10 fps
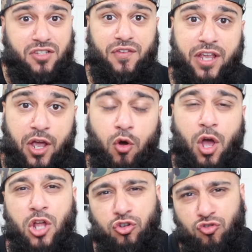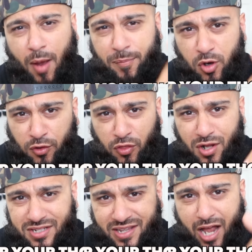this video to drop your
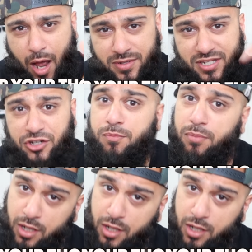thoughts in the comment section